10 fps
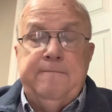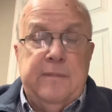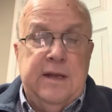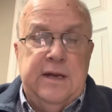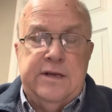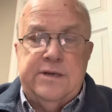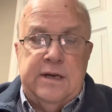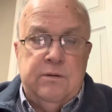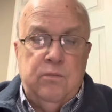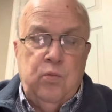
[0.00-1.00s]
And he
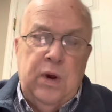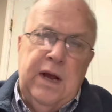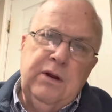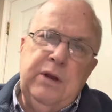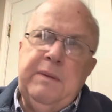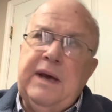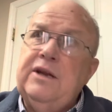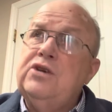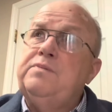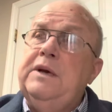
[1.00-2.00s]
said, well, you made
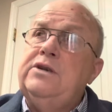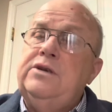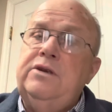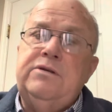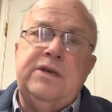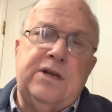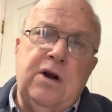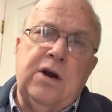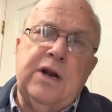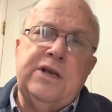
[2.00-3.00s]
this speech and you said
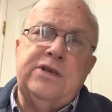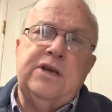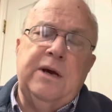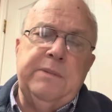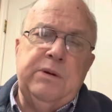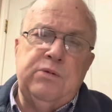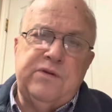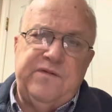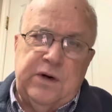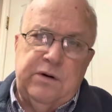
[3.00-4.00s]
Carnation Company was
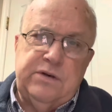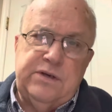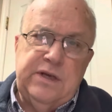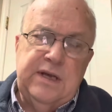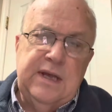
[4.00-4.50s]
first.